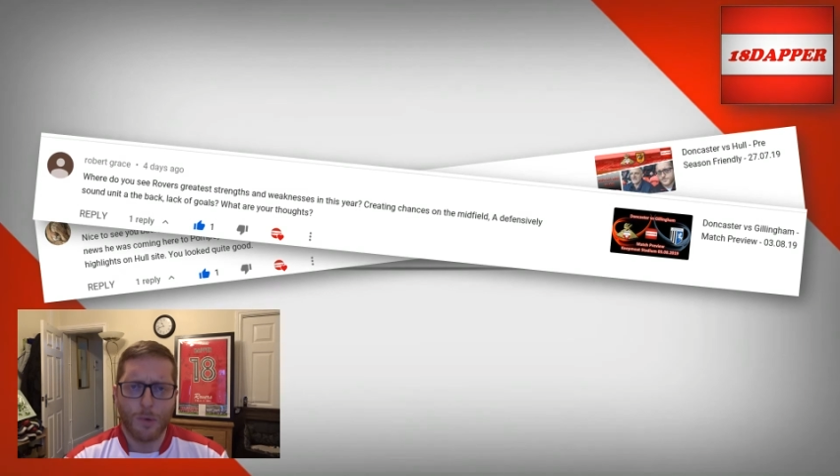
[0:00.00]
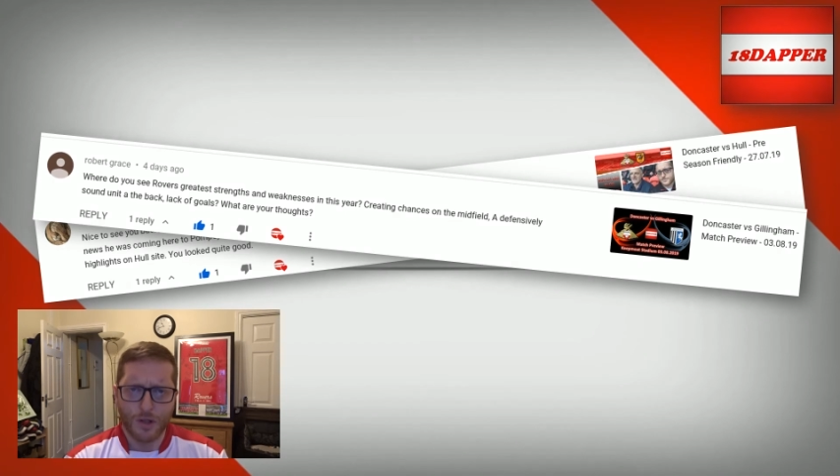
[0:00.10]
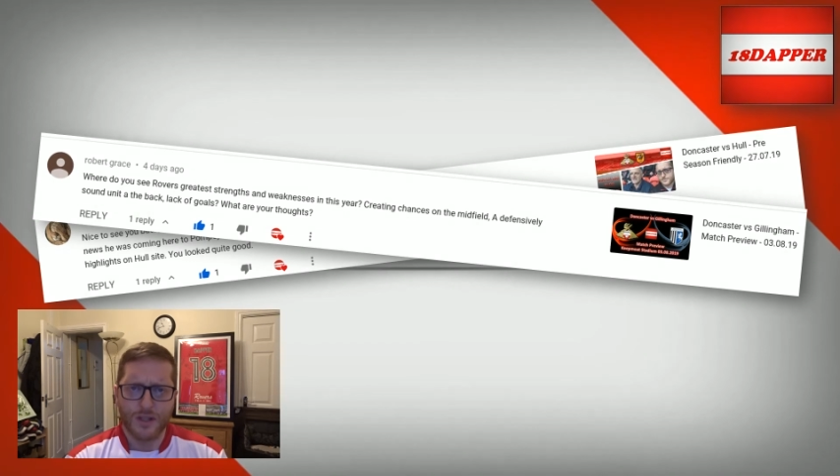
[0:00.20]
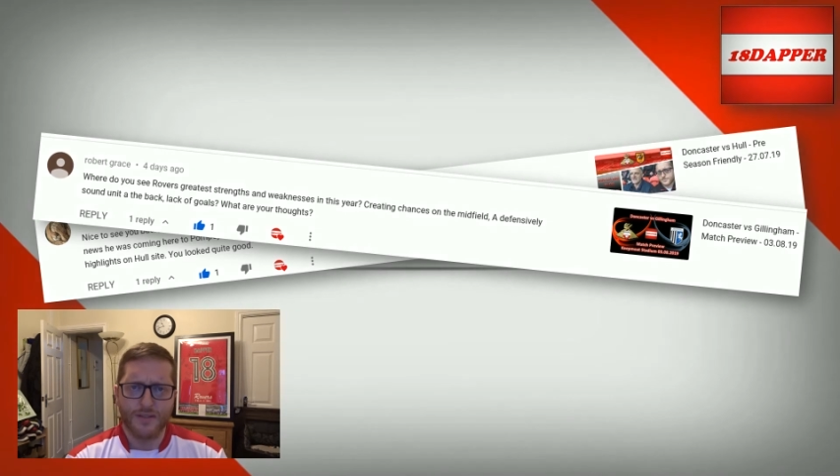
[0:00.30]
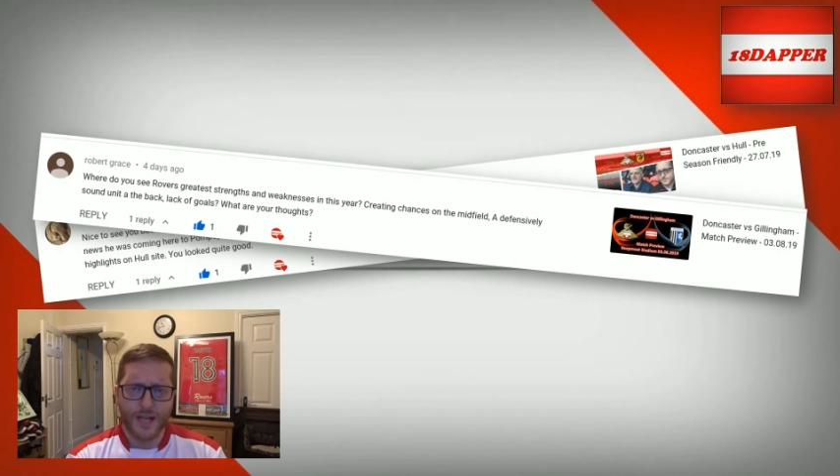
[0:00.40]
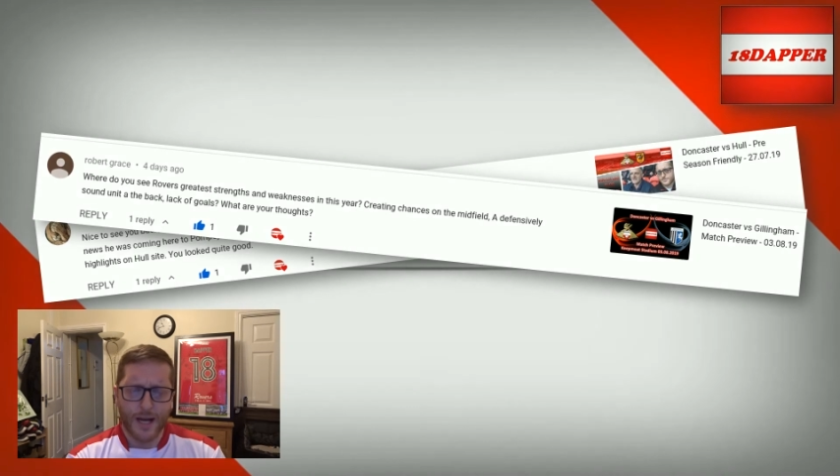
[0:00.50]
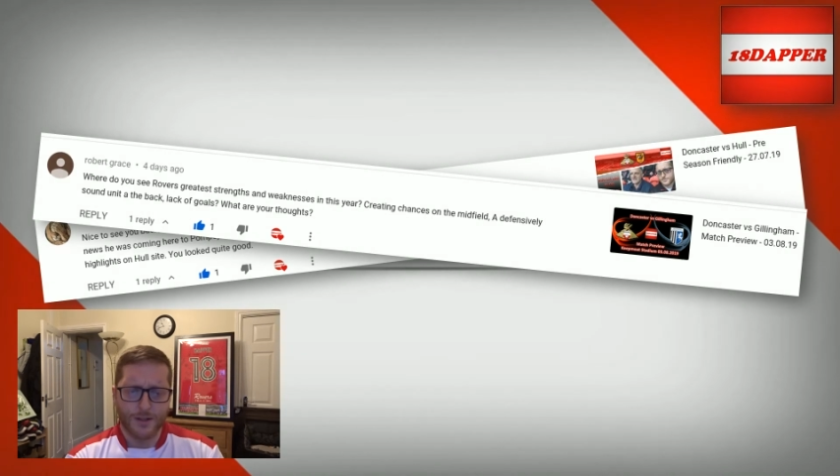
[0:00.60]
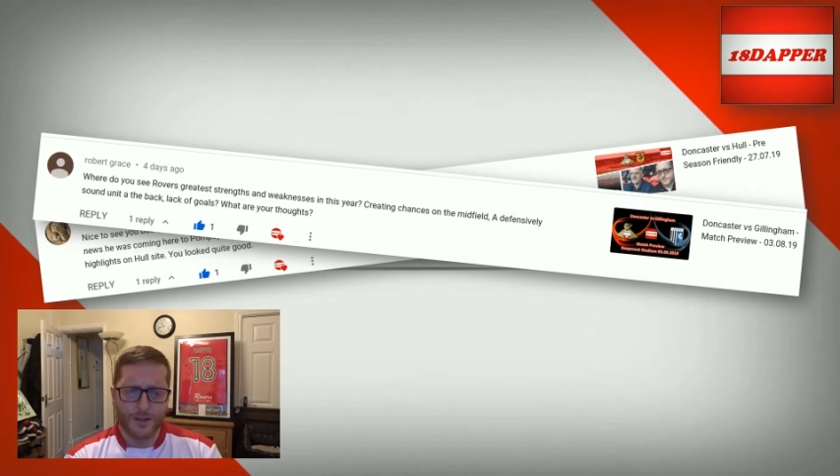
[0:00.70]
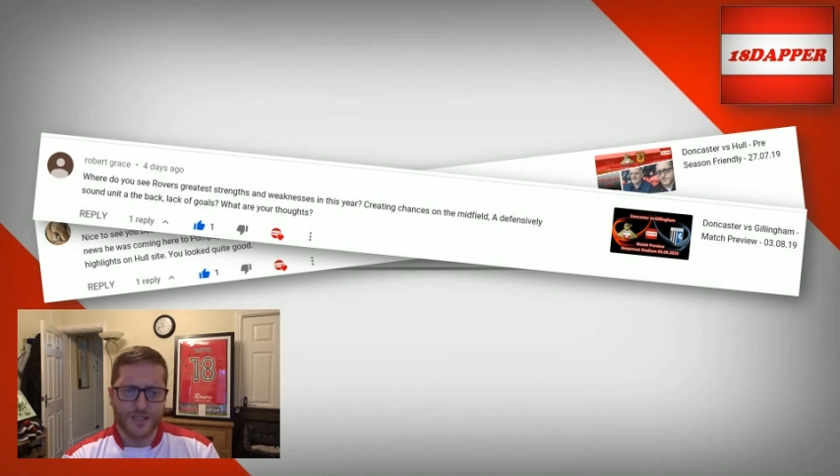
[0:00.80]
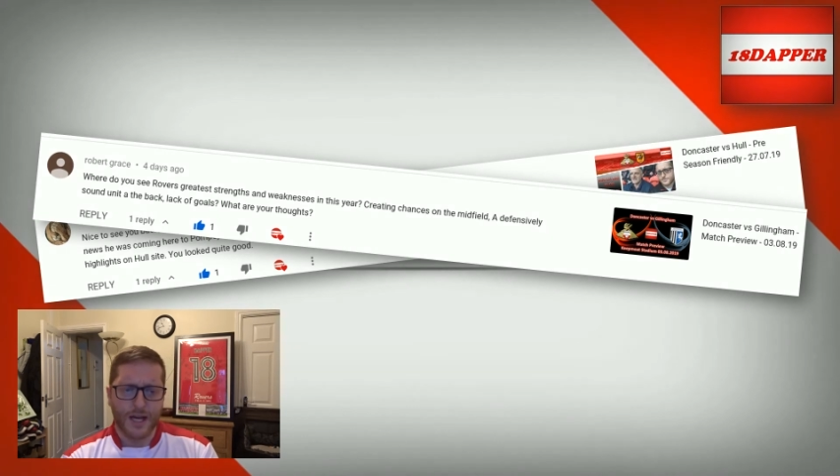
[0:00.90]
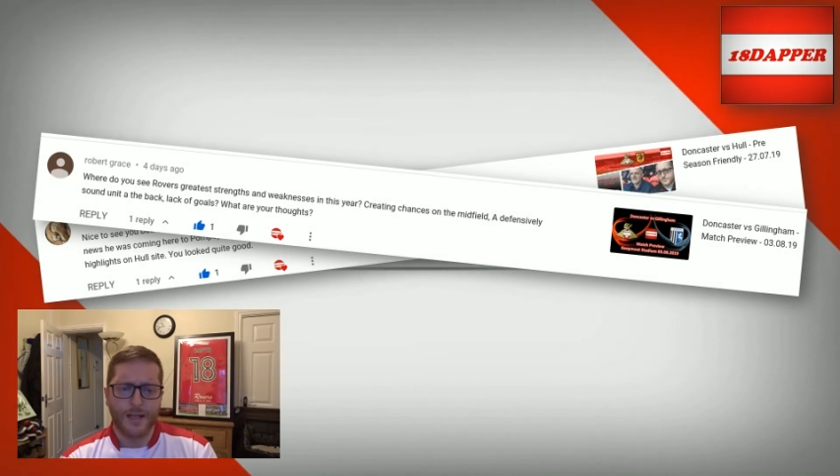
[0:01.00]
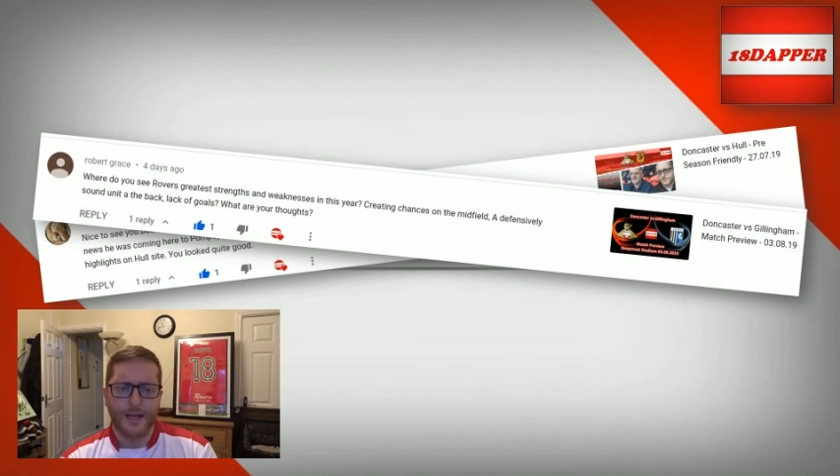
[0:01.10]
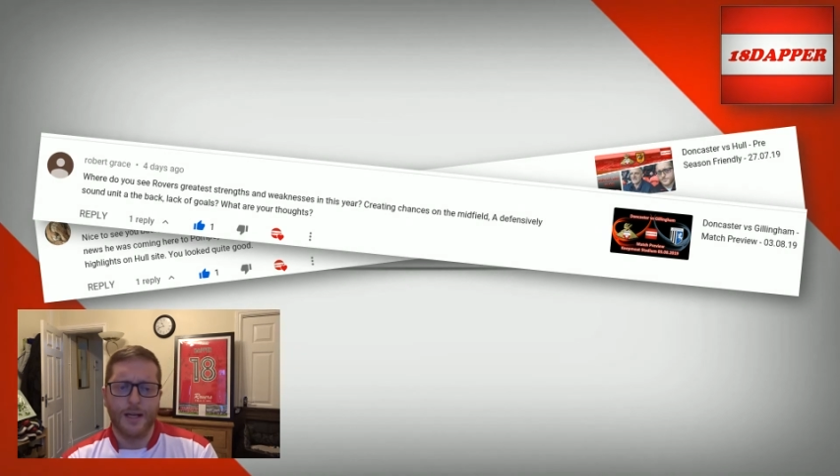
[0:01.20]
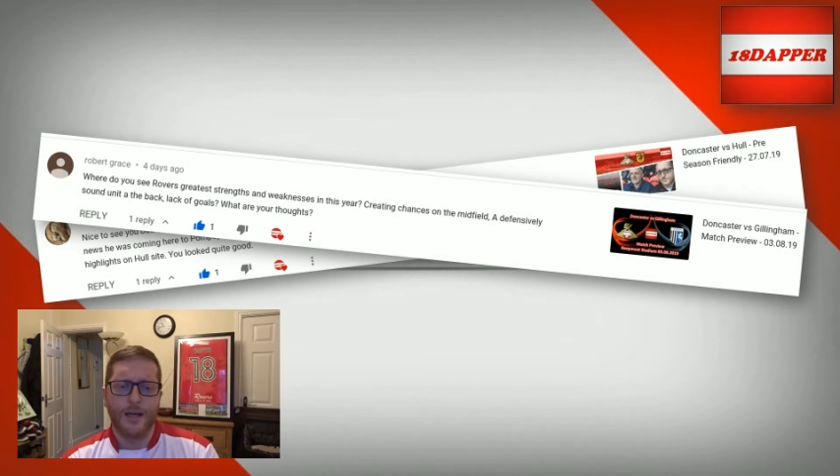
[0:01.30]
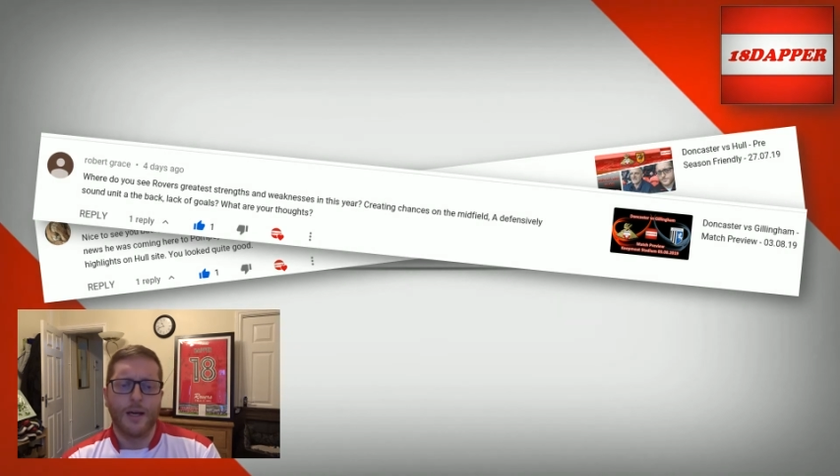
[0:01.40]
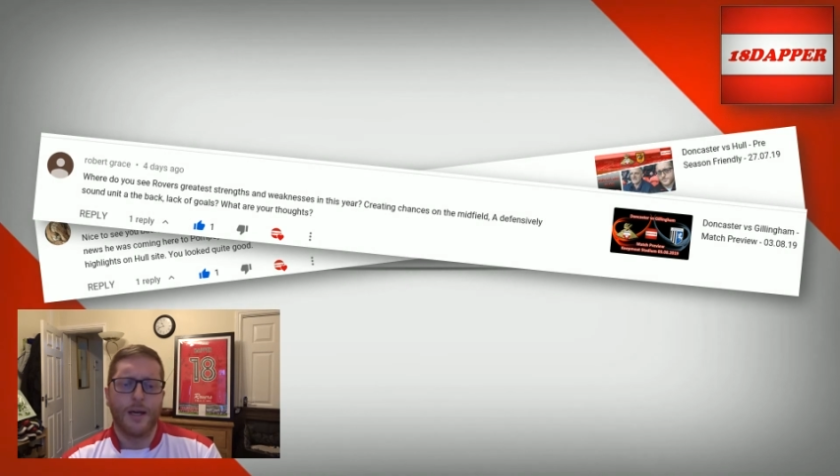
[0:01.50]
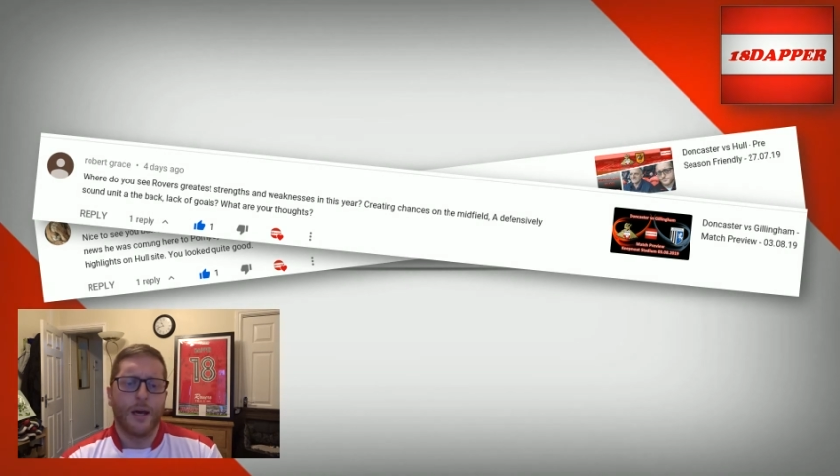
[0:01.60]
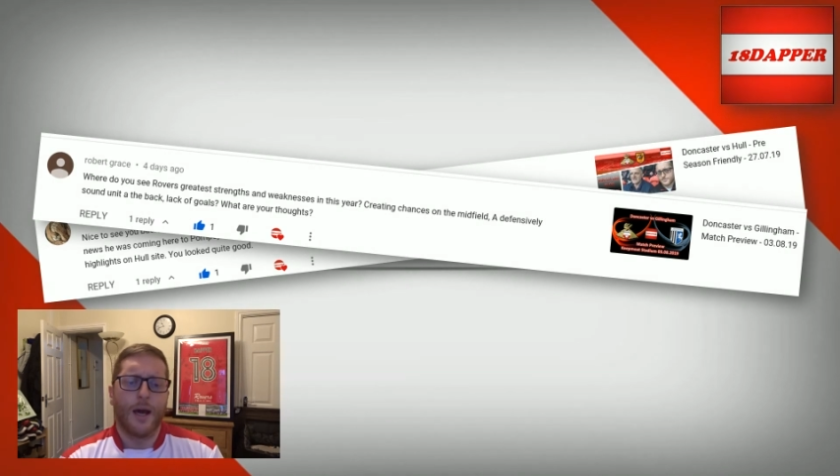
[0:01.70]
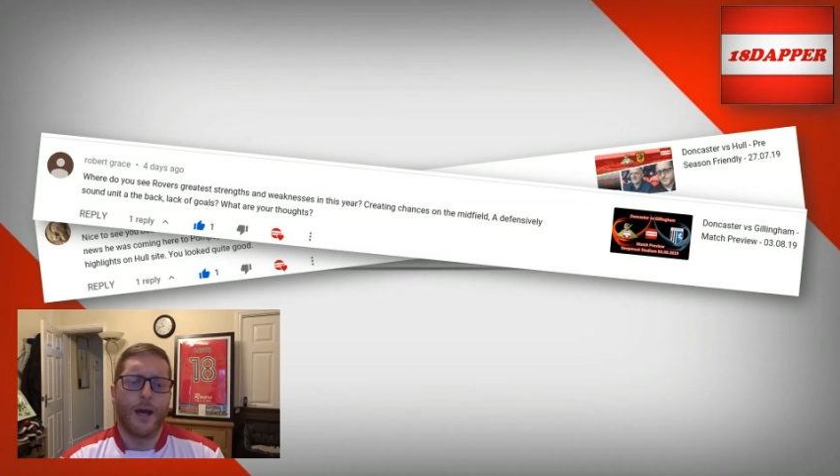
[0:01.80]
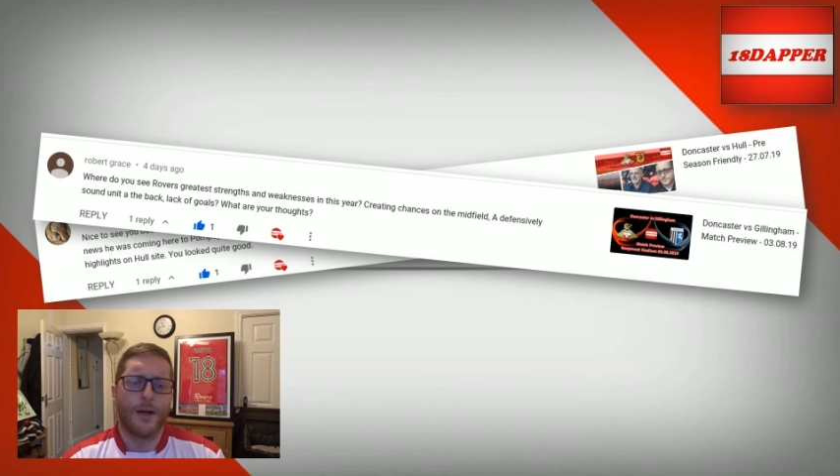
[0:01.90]
positive signs on Saturday,
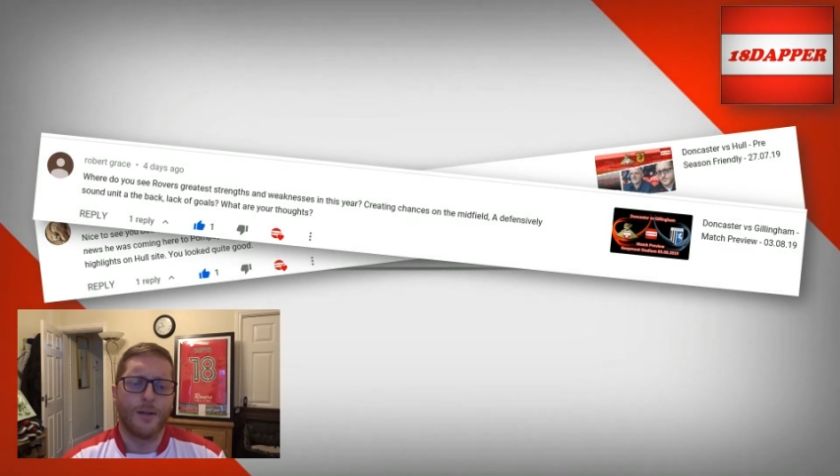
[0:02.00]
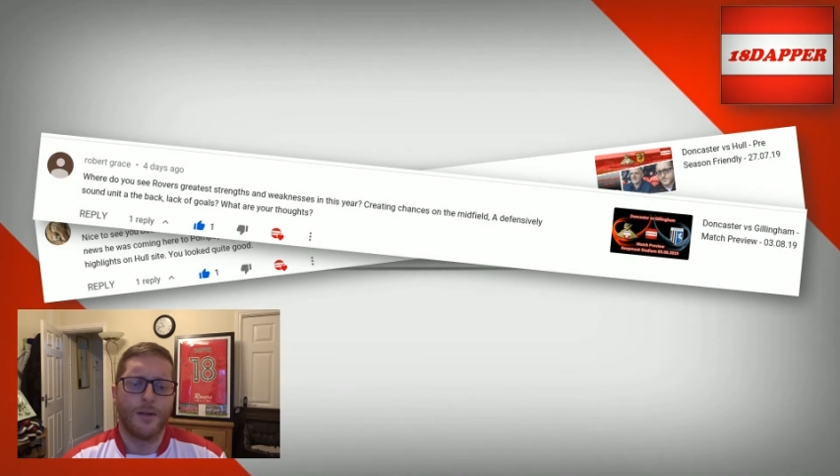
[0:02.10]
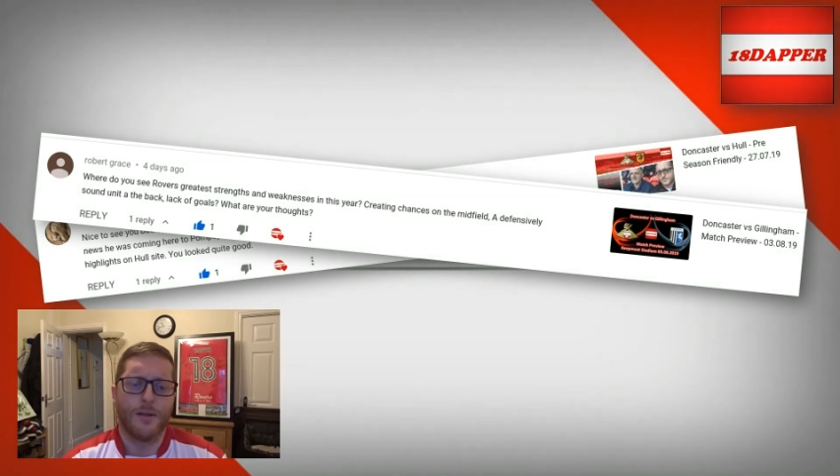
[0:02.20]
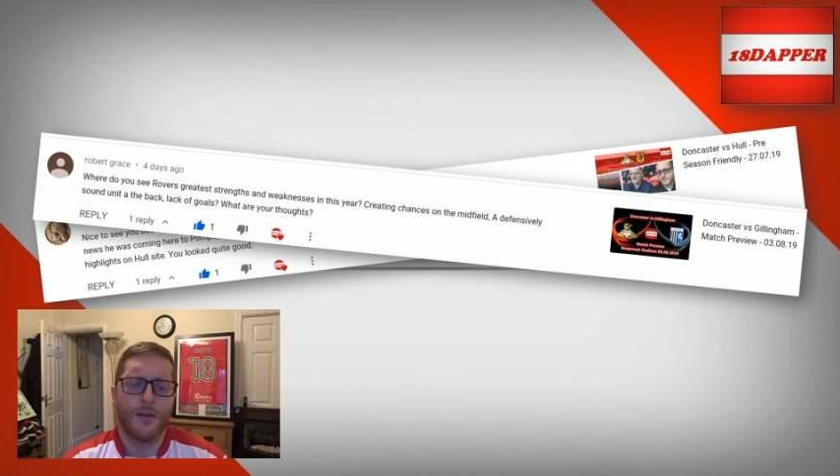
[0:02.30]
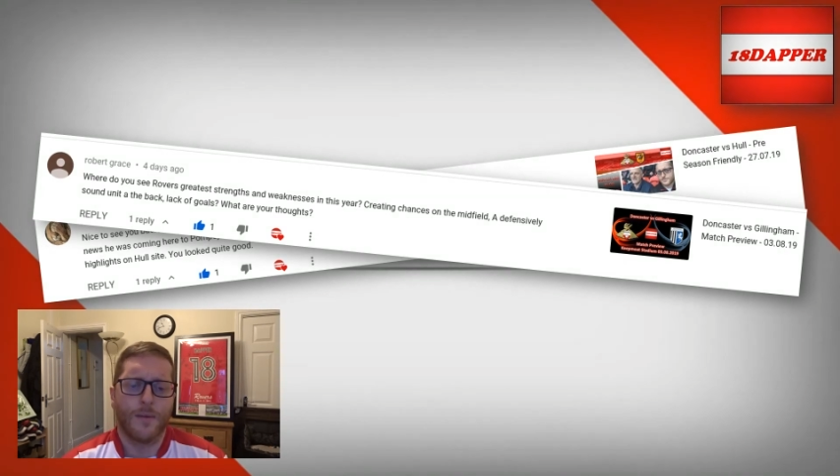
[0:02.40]
and